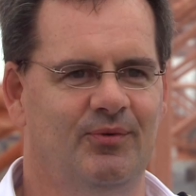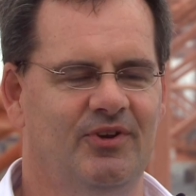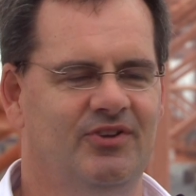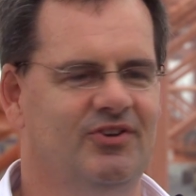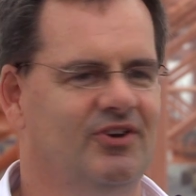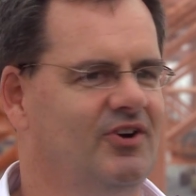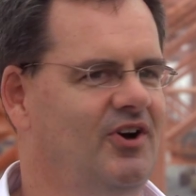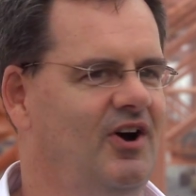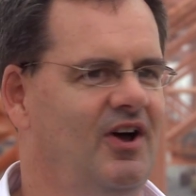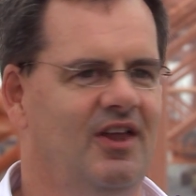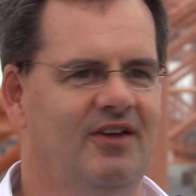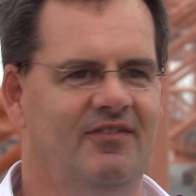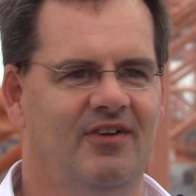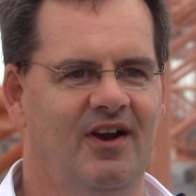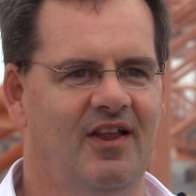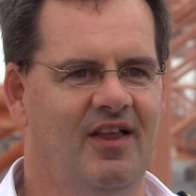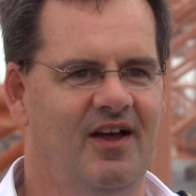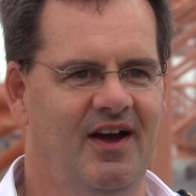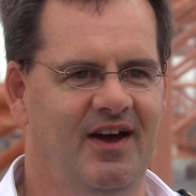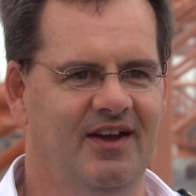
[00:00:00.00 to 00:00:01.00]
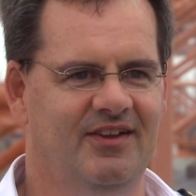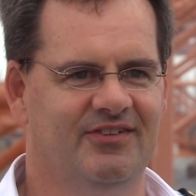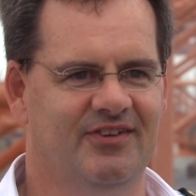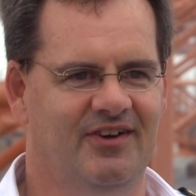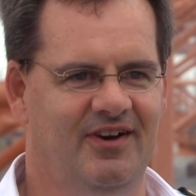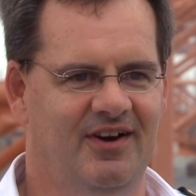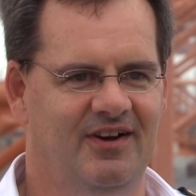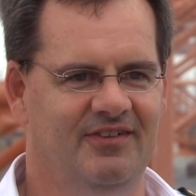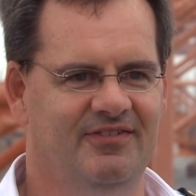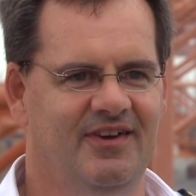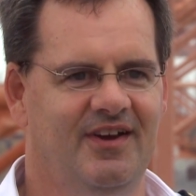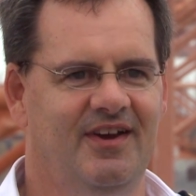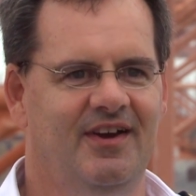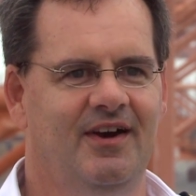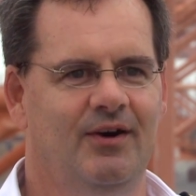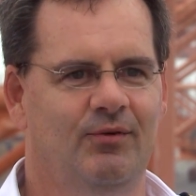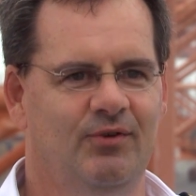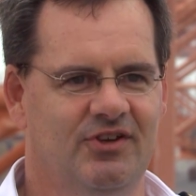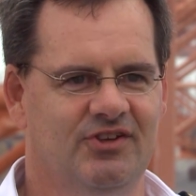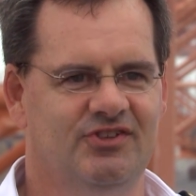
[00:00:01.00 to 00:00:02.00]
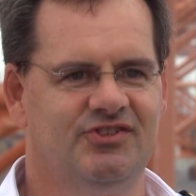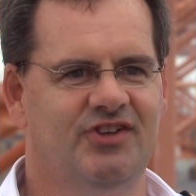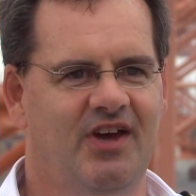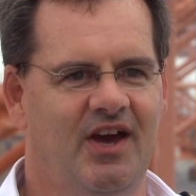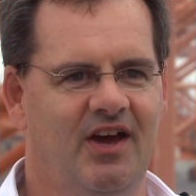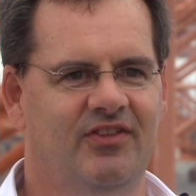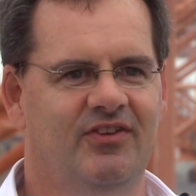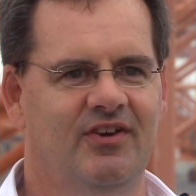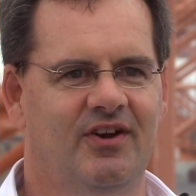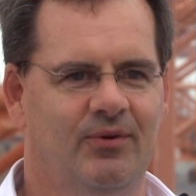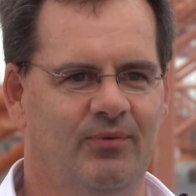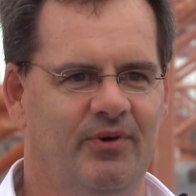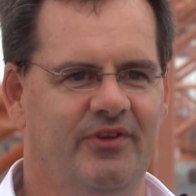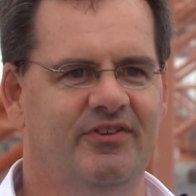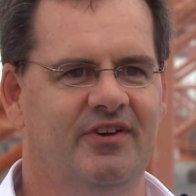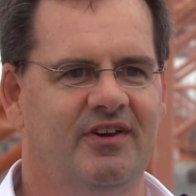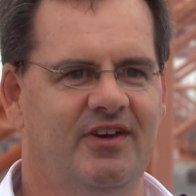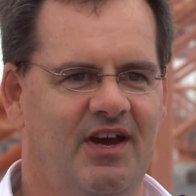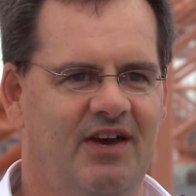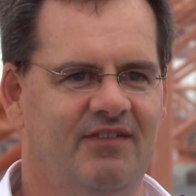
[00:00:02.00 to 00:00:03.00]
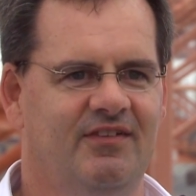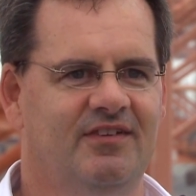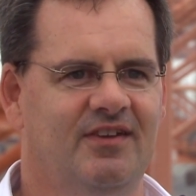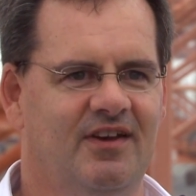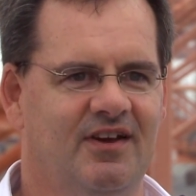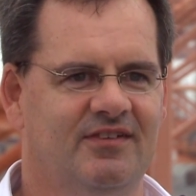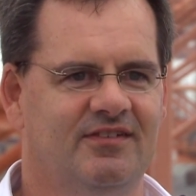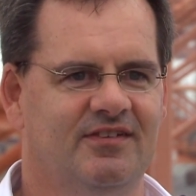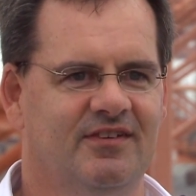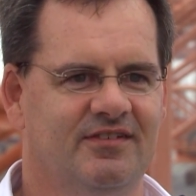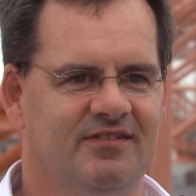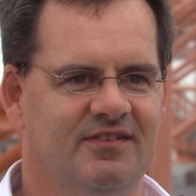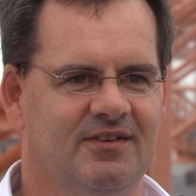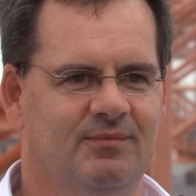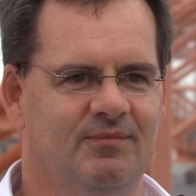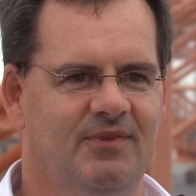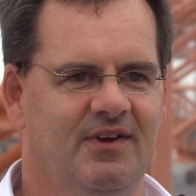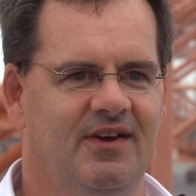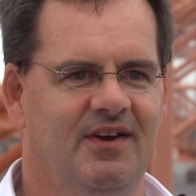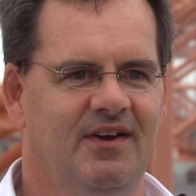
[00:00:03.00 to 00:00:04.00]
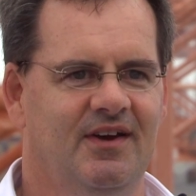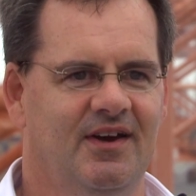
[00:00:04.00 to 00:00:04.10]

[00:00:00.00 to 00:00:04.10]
we took all of our lines off, and we just sat there with the Cavotec system,